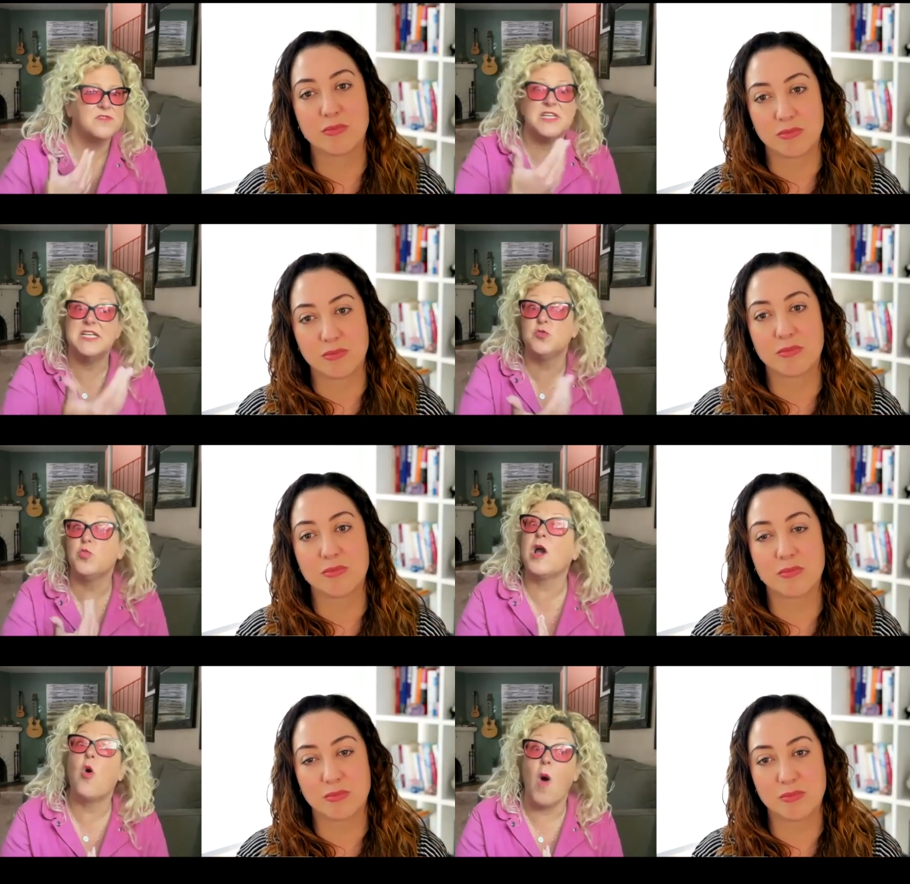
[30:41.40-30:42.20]
Speaker 1: it's
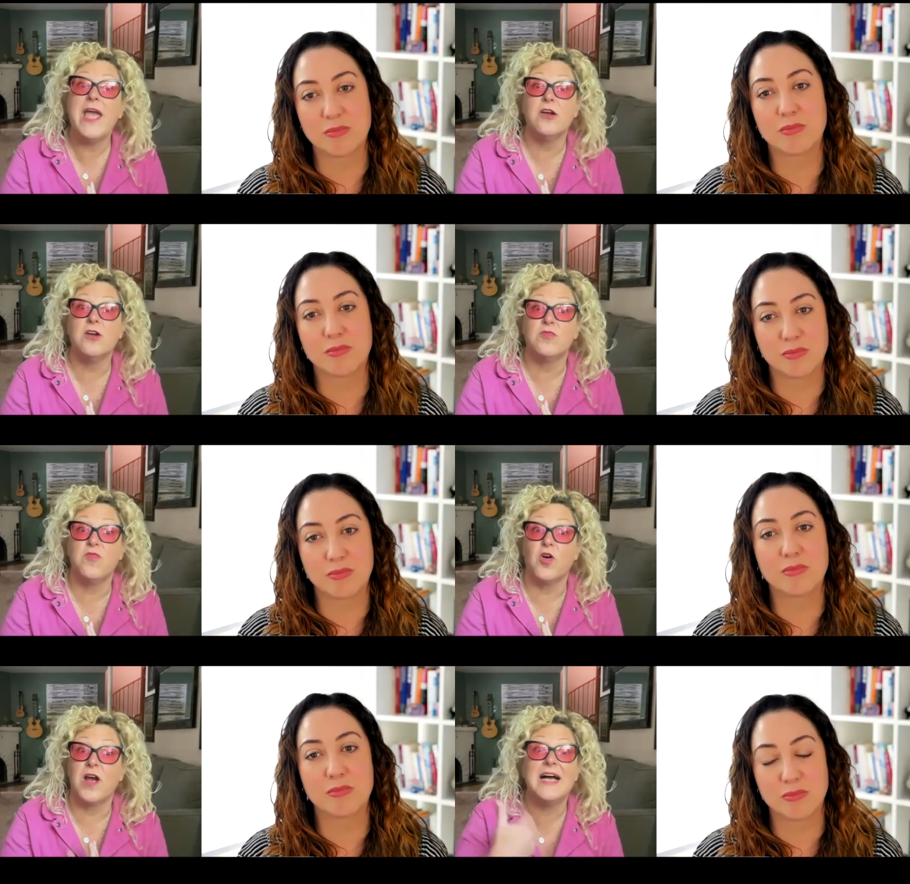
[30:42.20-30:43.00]
required
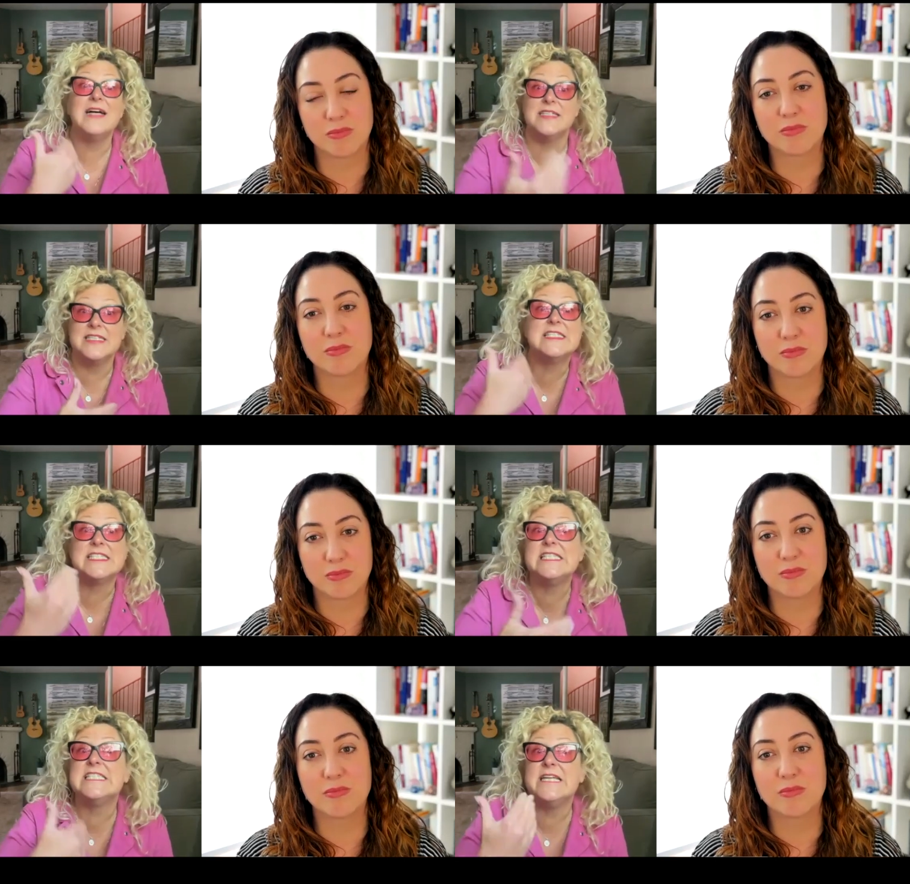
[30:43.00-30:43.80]
for co-
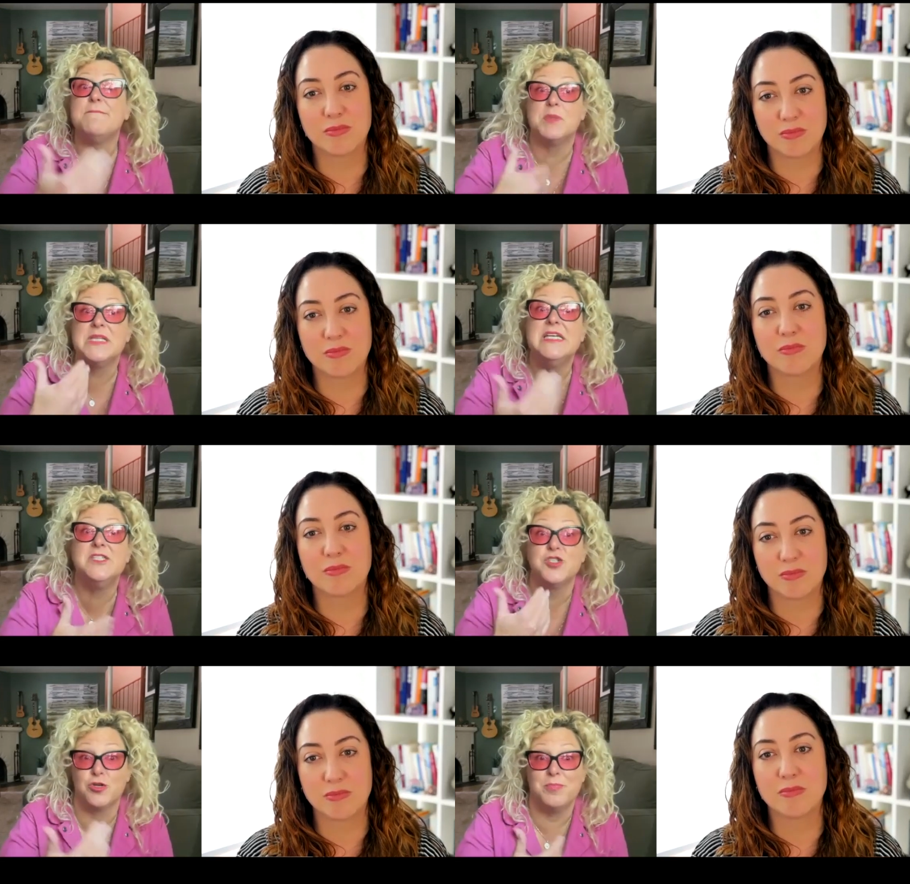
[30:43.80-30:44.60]
consistent
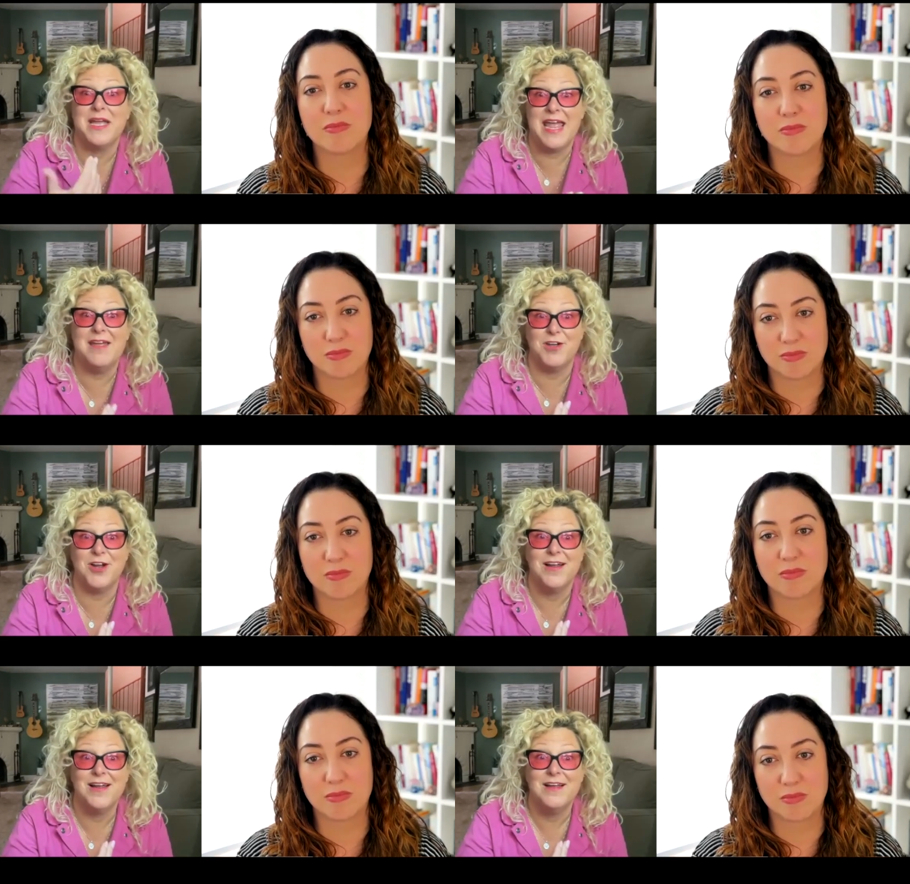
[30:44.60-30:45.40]
pleaser behavior
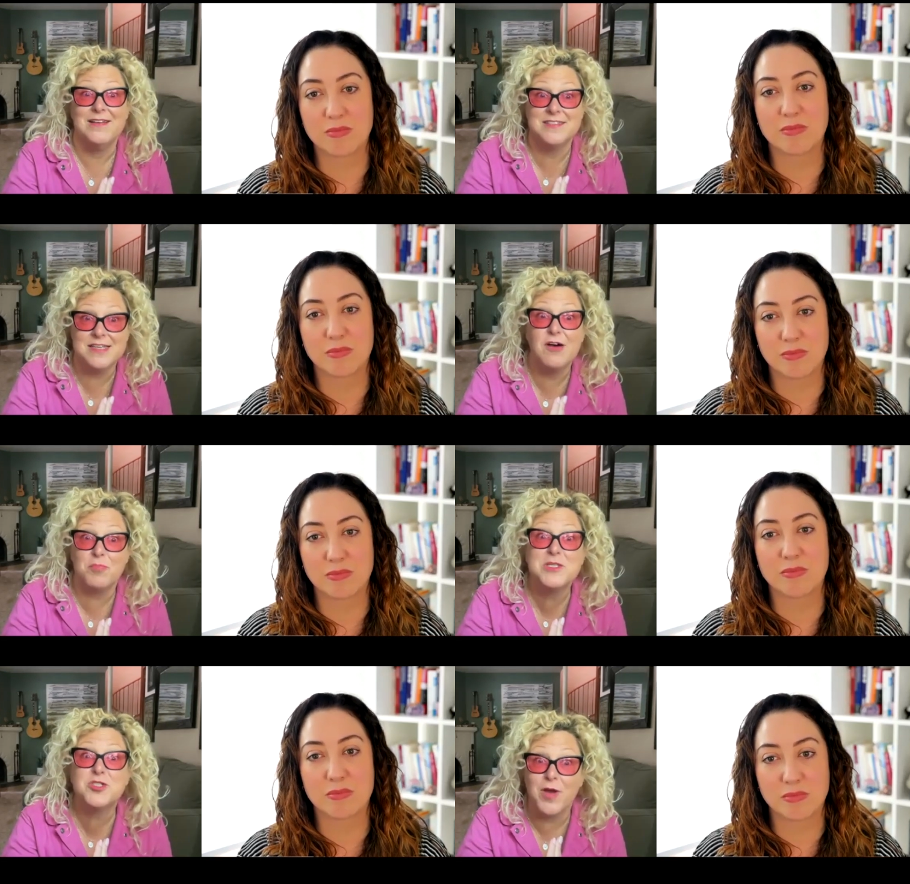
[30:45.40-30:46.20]
self
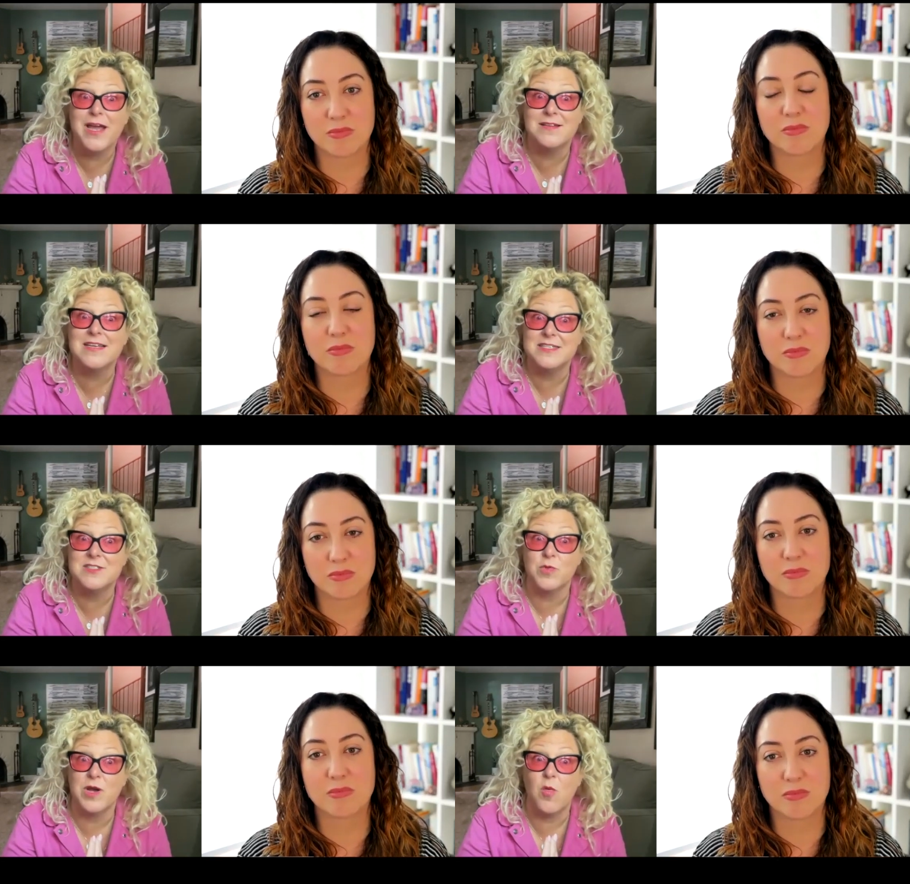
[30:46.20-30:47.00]
betrayal is
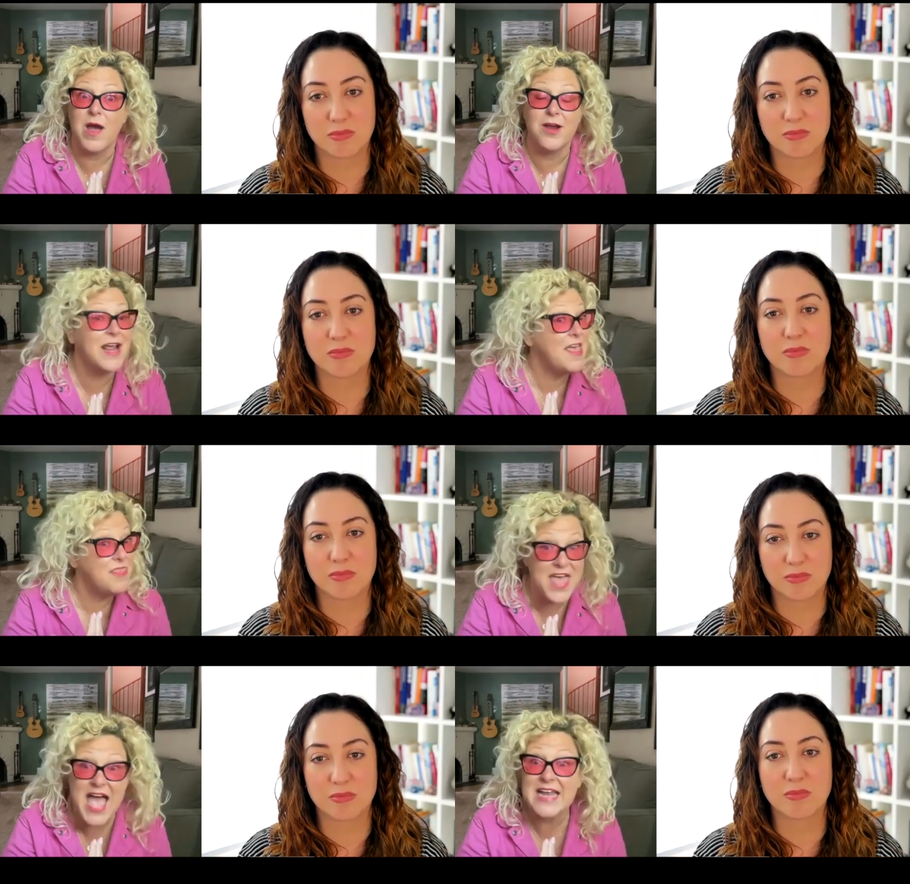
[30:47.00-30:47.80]
required
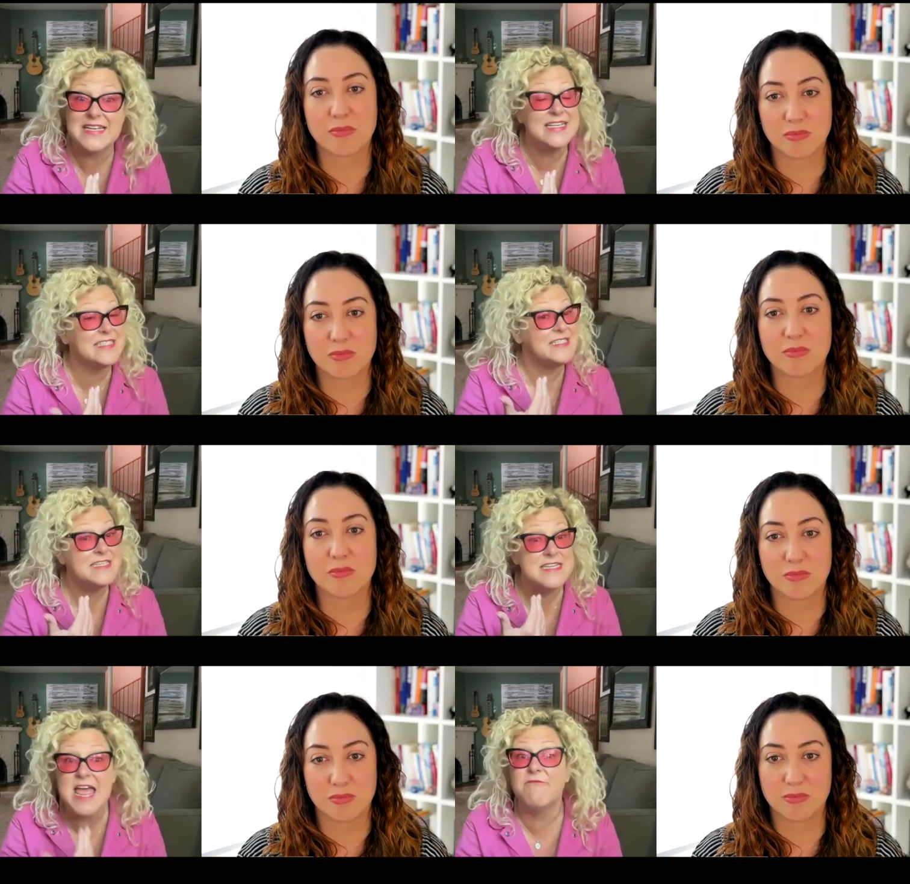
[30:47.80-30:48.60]
and that is
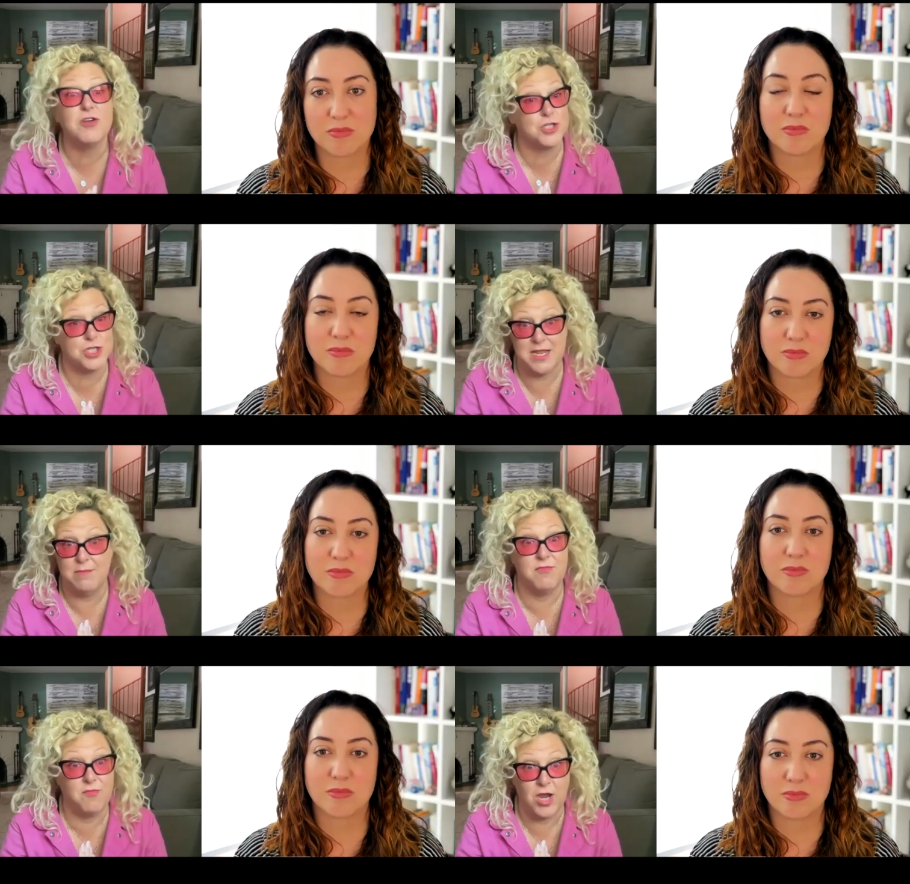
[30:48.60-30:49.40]
never
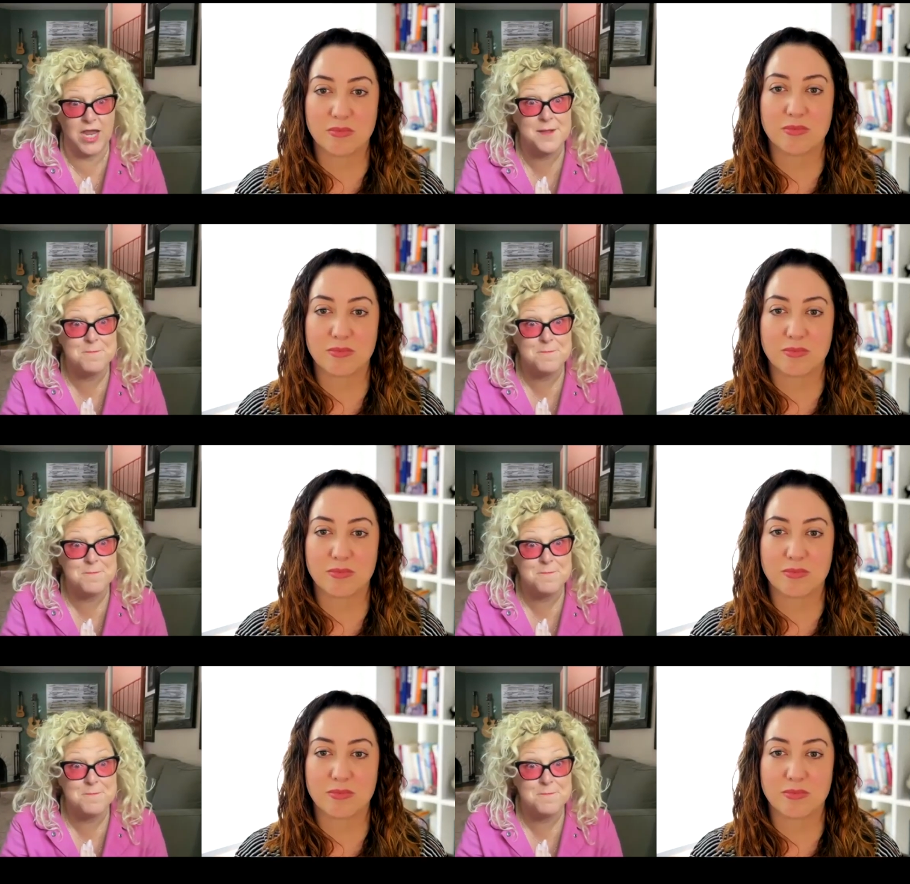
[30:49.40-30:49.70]
shame free